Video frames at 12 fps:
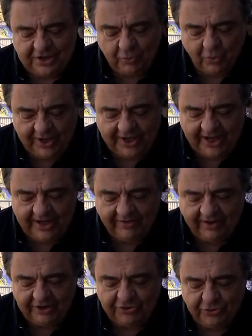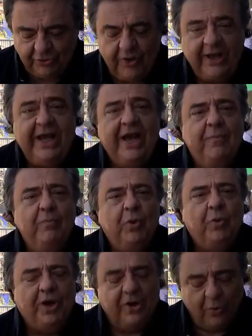and one night around 2 a.m. we
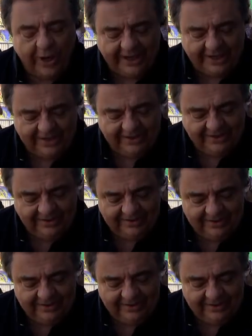were awakened